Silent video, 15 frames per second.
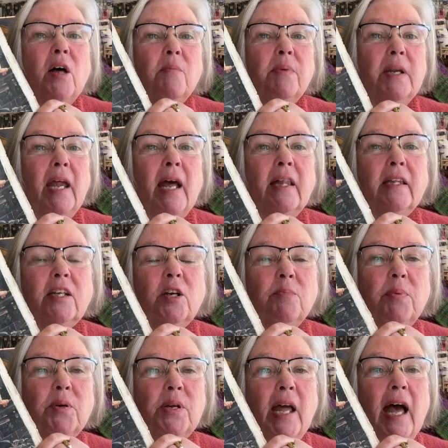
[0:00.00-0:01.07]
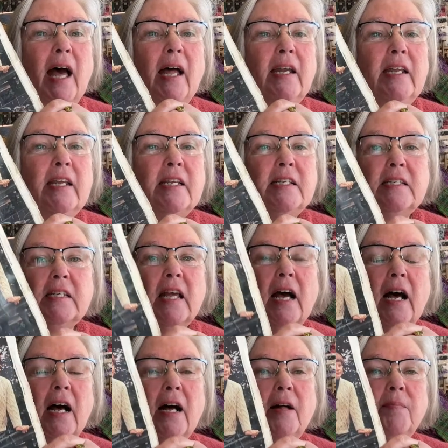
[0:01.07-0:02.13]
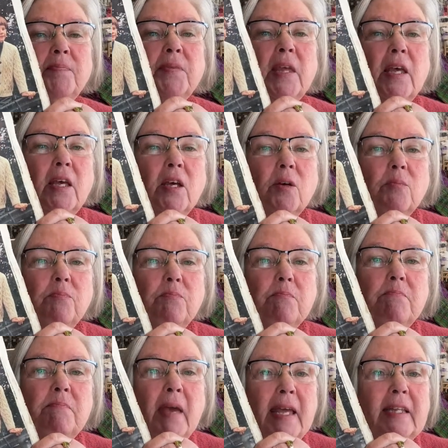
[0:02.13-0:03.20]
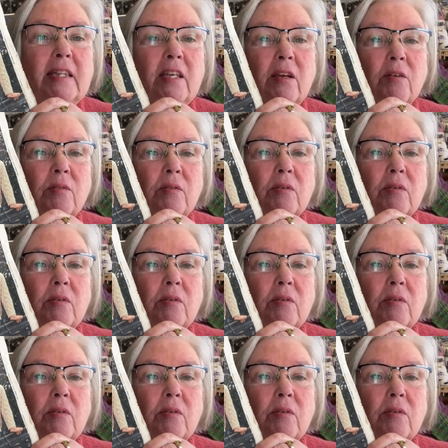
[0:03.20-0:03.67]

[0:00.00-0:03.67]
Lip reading: But Eleanor Bernat is mainly